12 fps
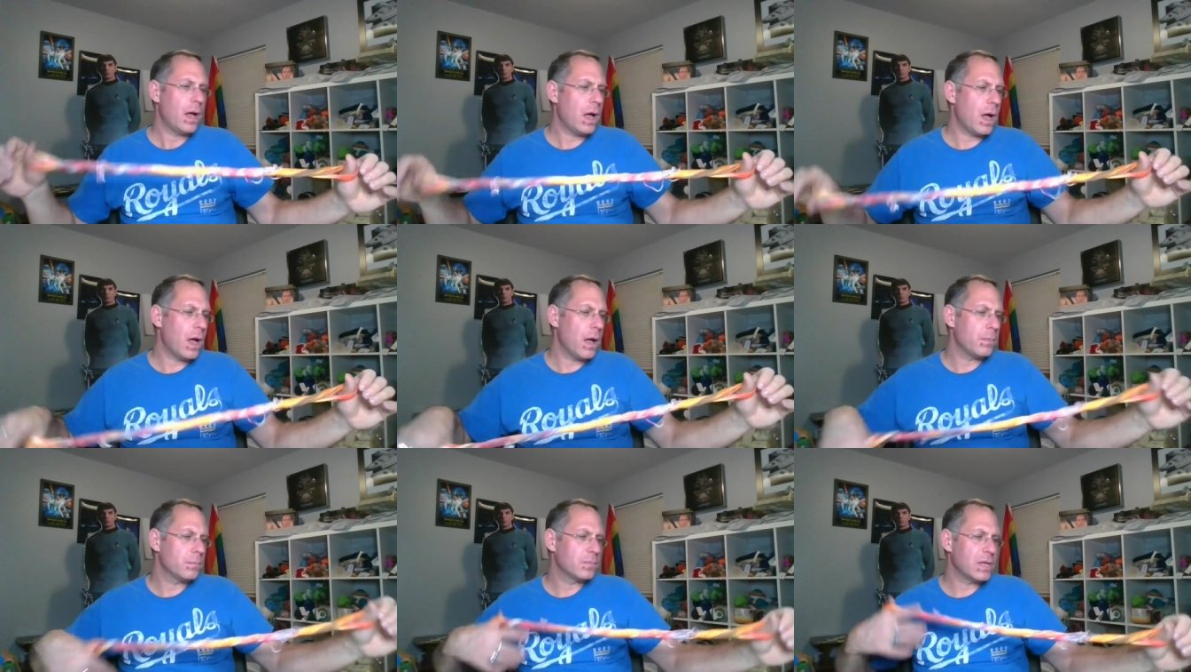
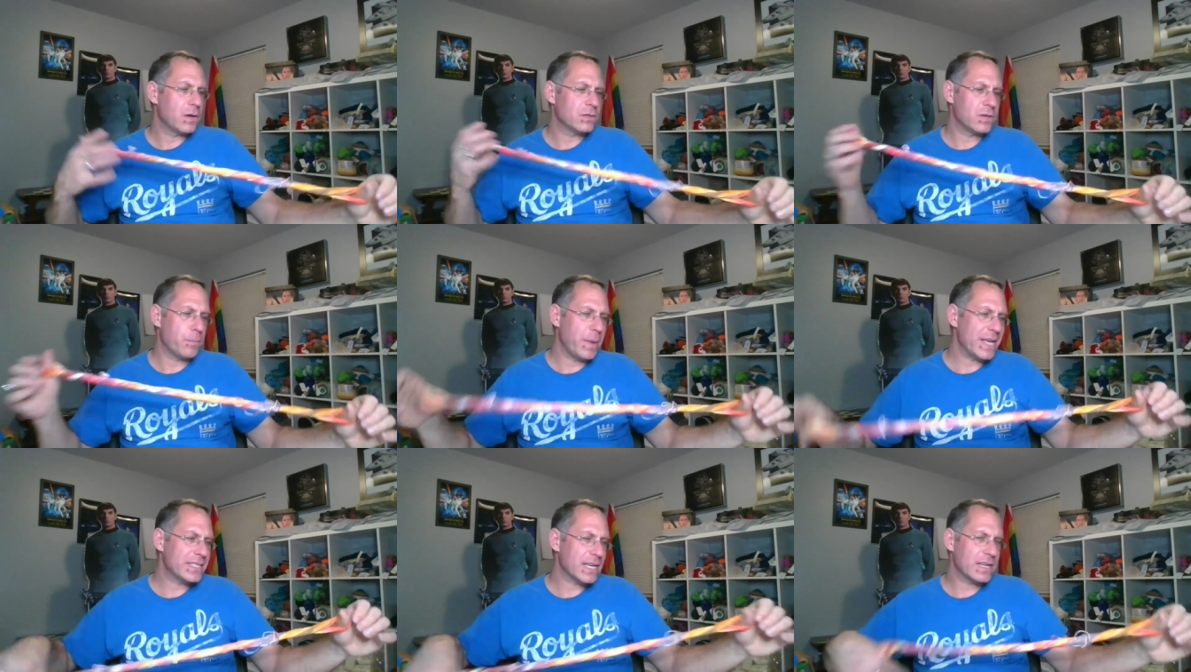You know, so
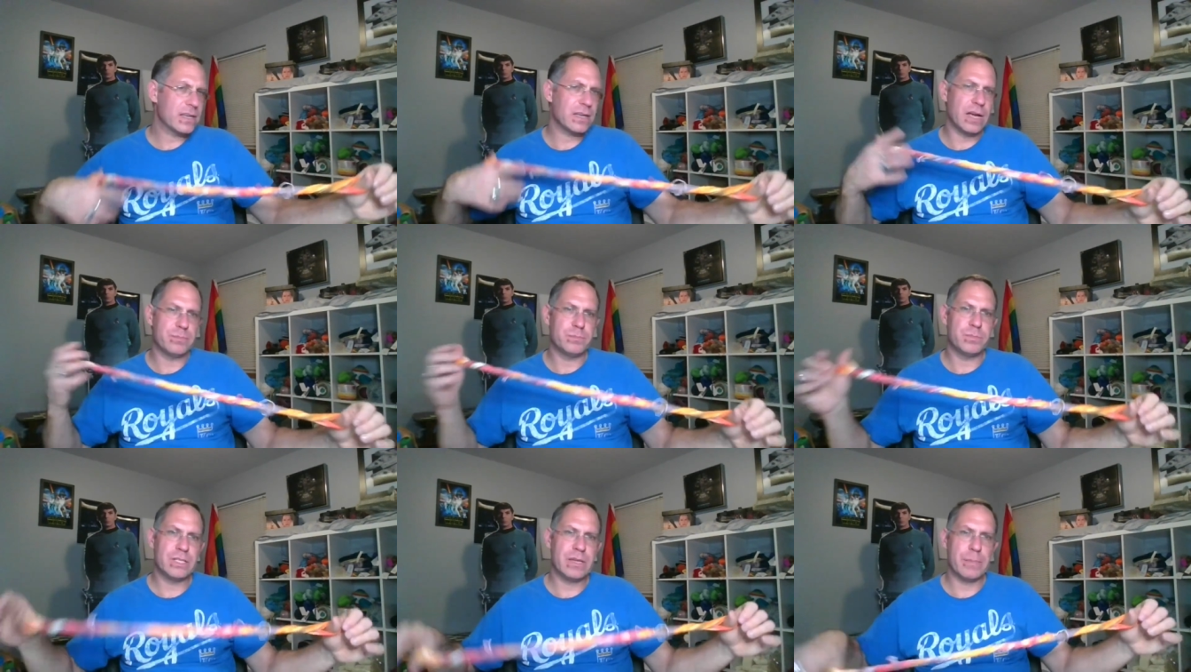basic,
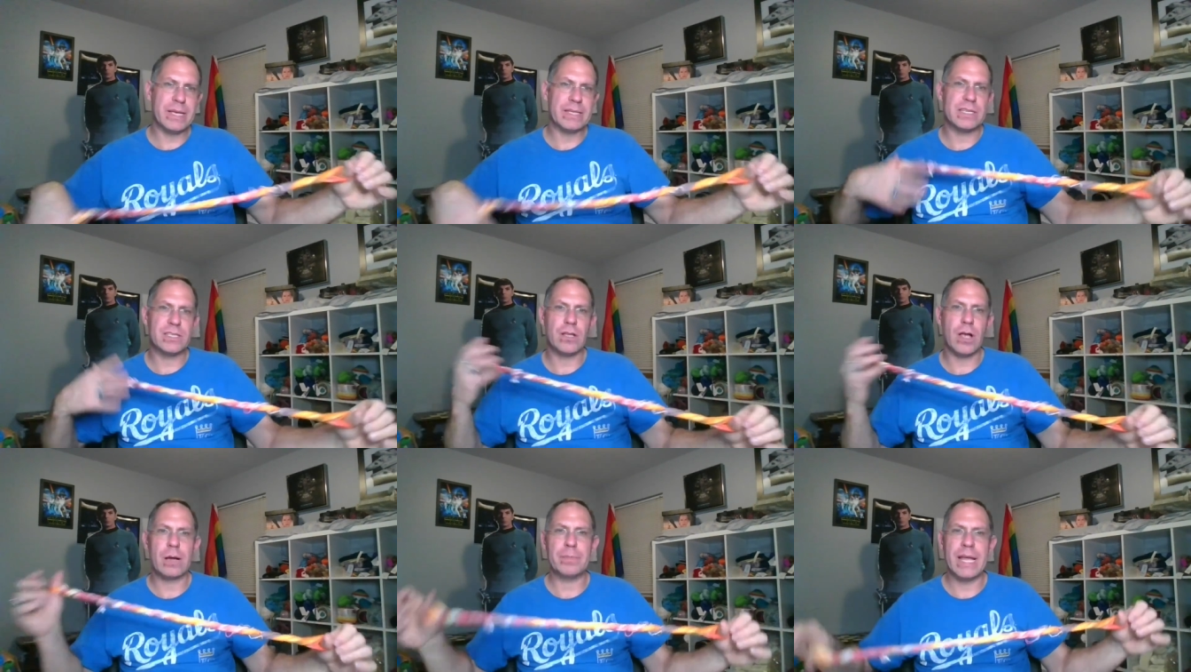just a basic
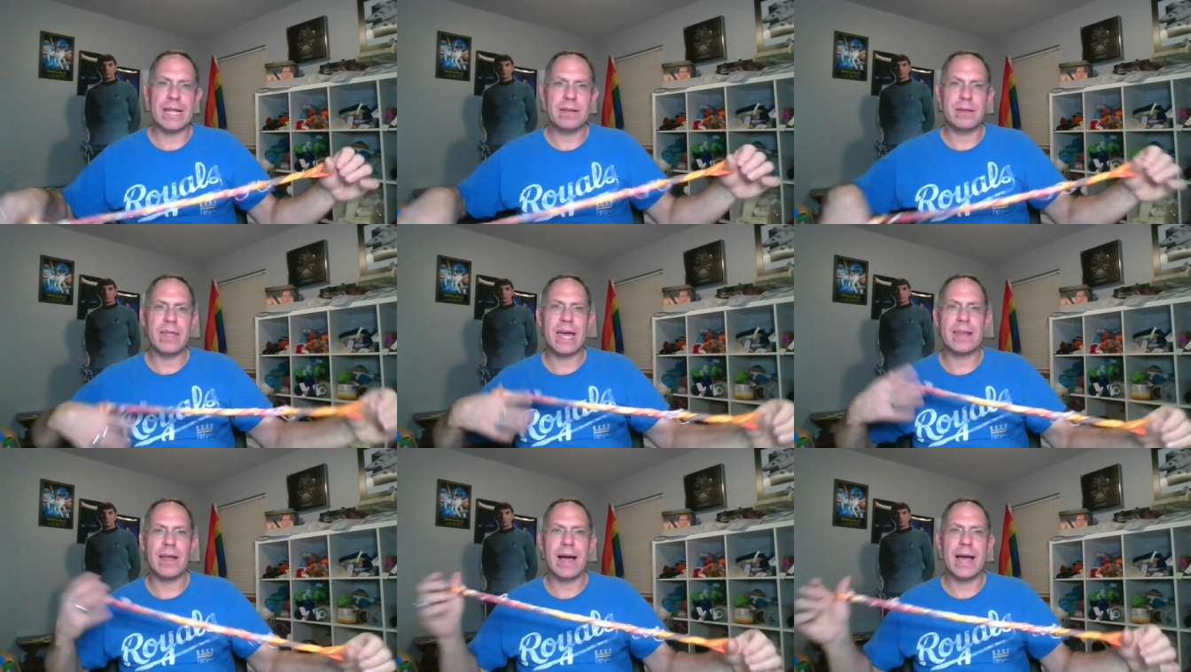soft blend
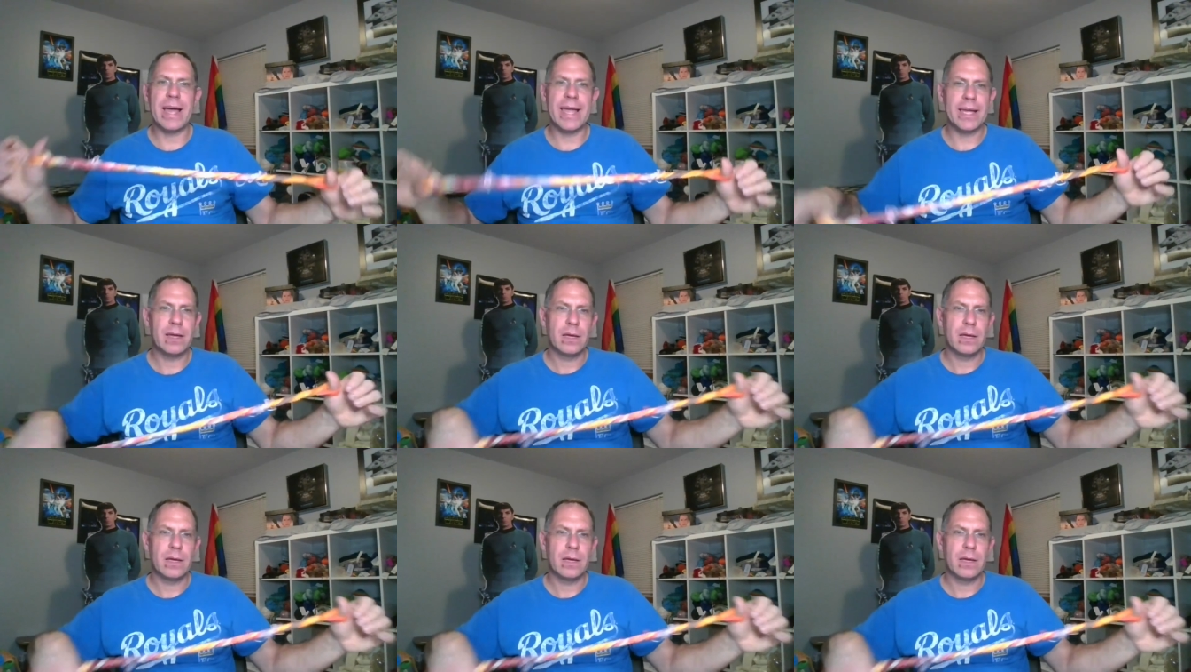that I